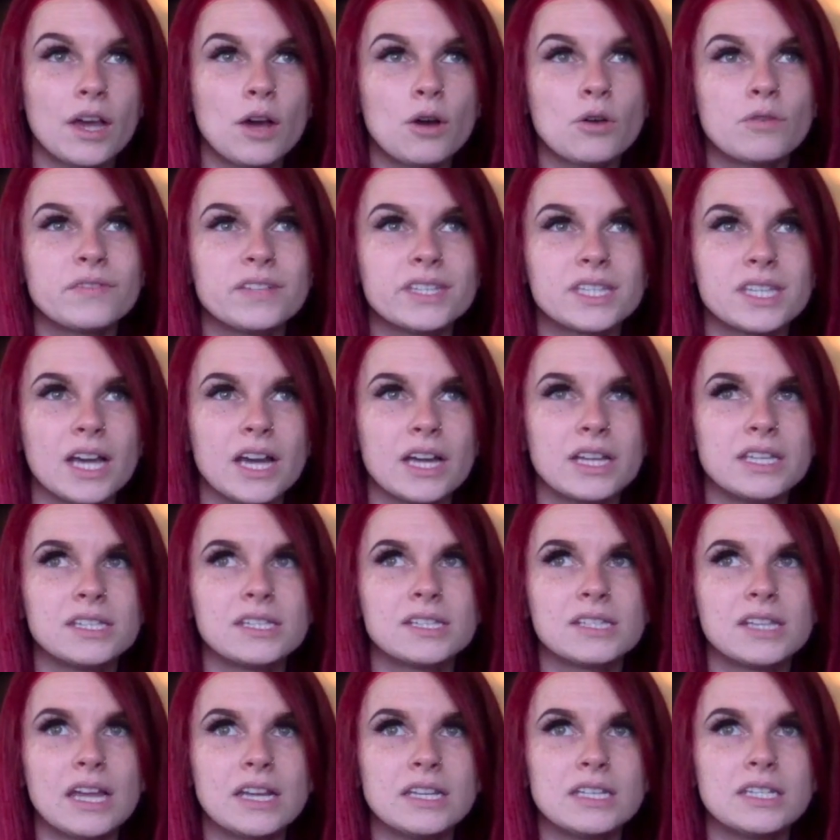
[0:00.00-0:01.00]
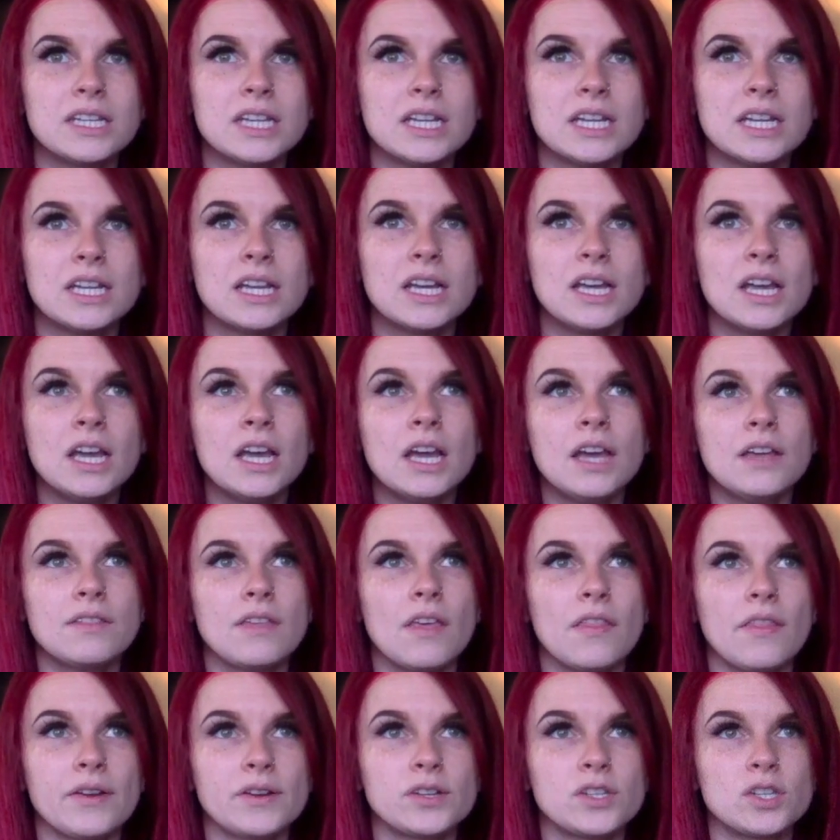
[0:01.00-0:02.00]
oh, if it's unscented, then
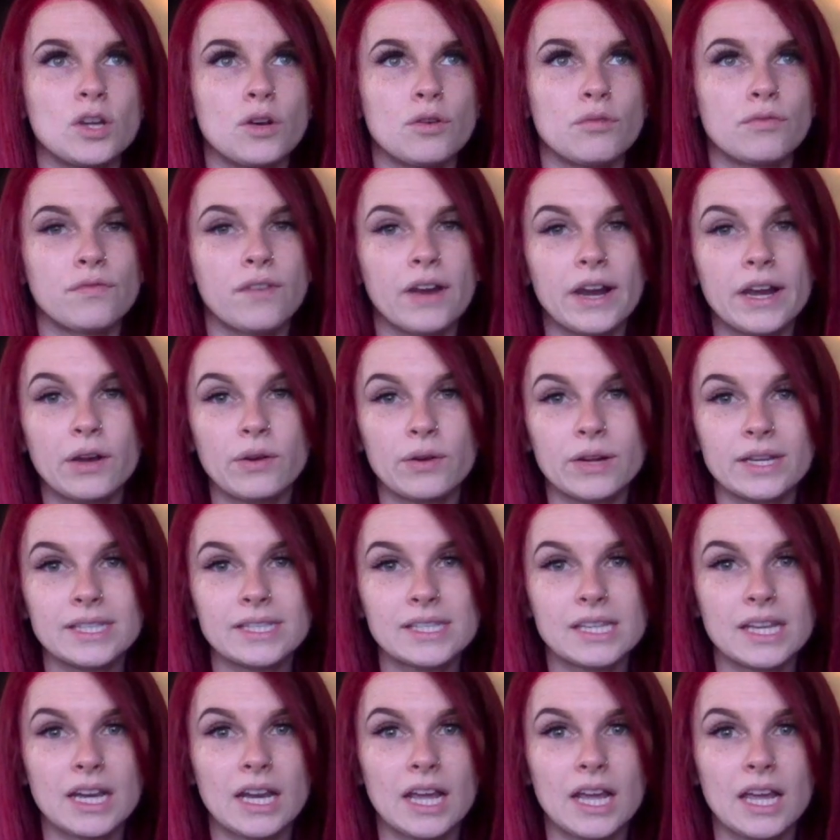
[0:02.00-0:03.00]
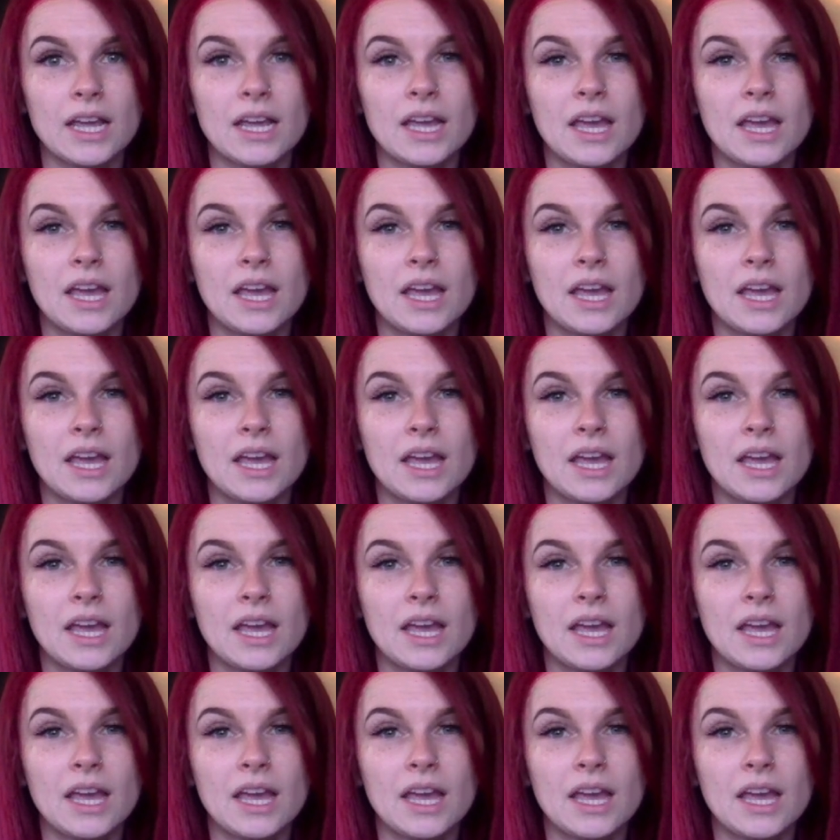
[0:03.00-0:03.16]
there's no fragrance in it.